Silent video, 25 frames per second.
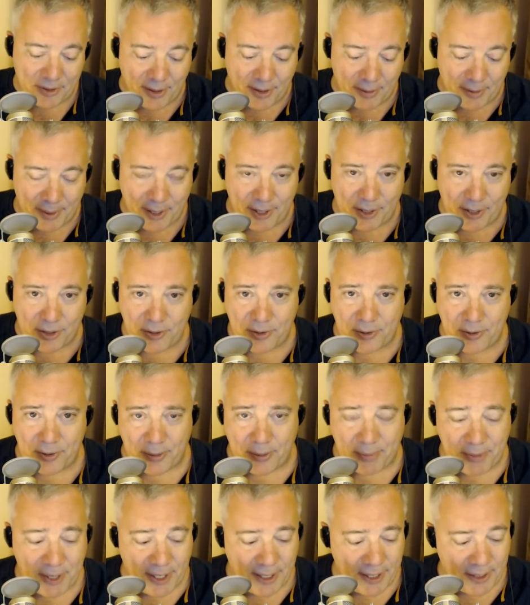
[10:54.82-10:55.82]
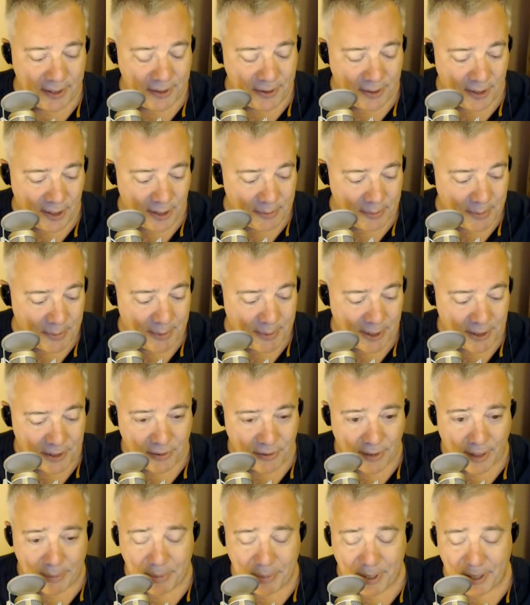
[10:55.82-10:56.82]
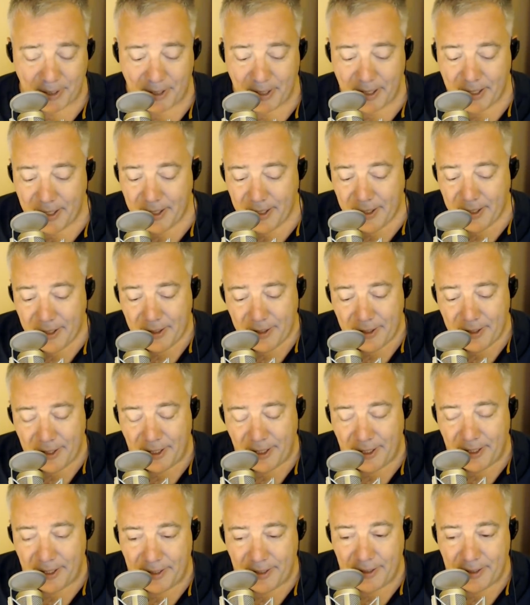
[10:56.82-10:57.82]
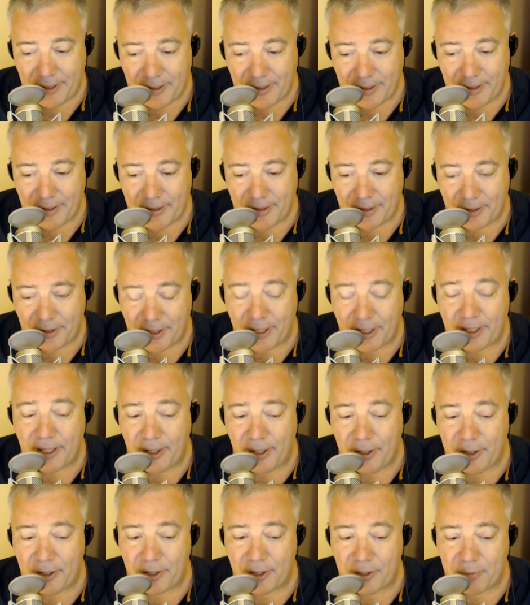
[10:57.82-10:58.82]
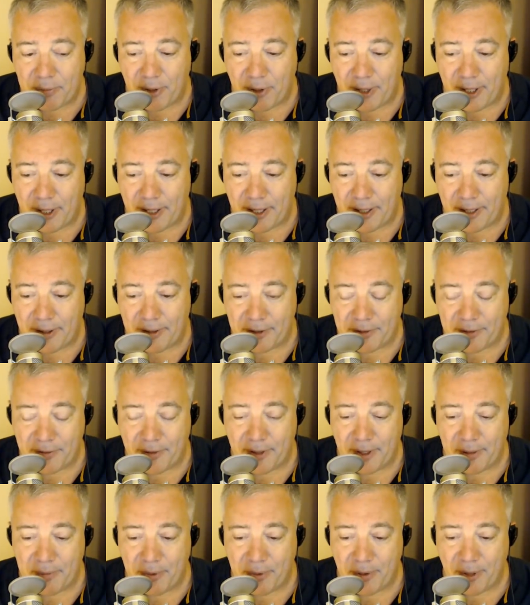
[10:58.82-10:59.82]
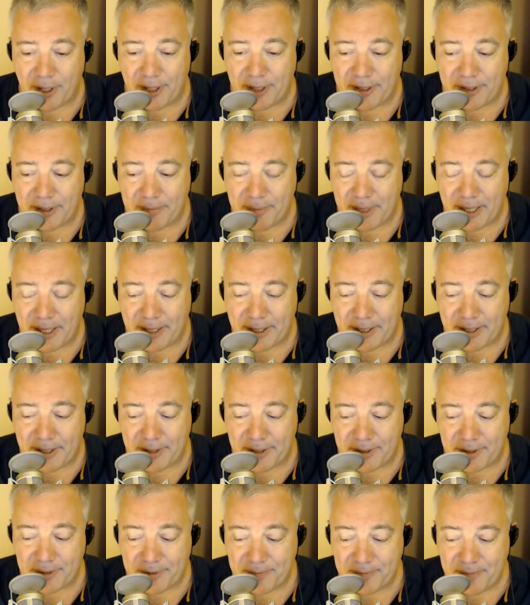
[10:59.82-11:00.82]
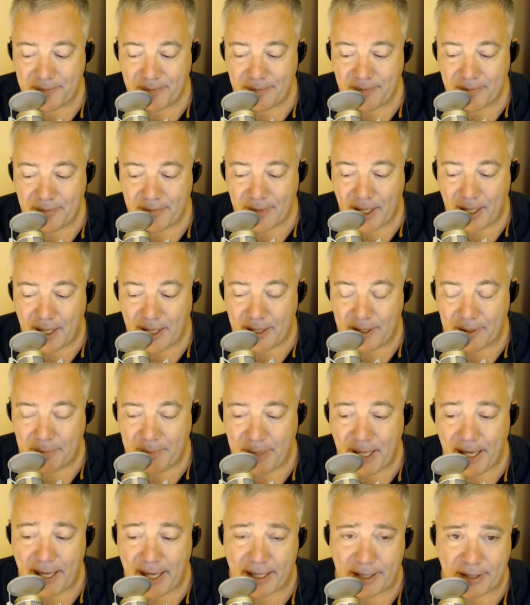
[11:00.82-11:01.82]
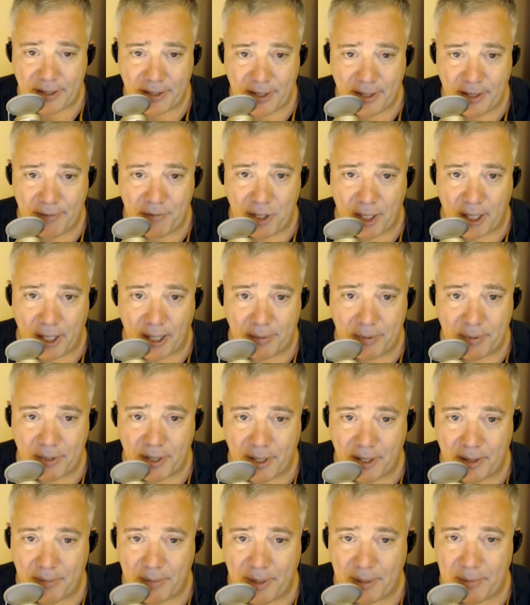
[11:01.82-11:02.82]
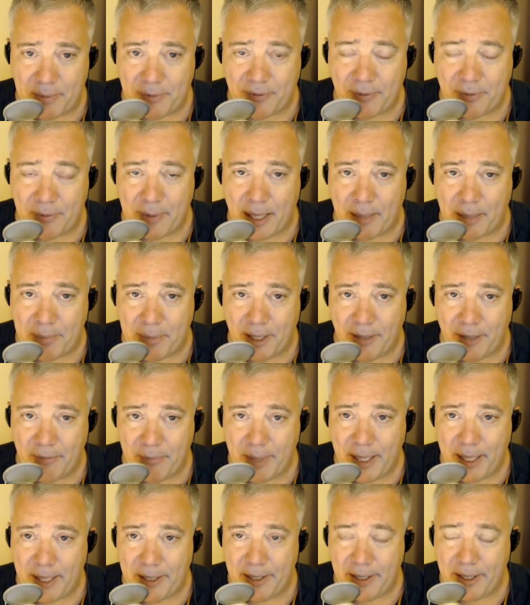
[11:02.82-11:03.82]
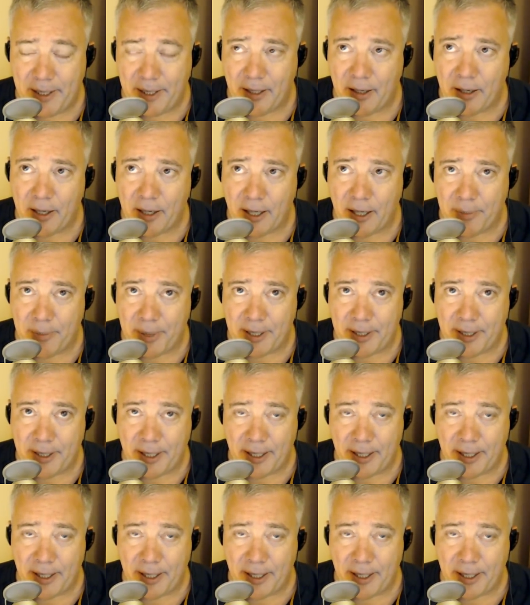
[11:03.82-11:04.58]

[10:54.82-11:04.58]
so let me just screw up the editorial I'm about to write. But the the thing that you just pointed out is very important because in the past, Steve Jobs and other people from Apple have made the argument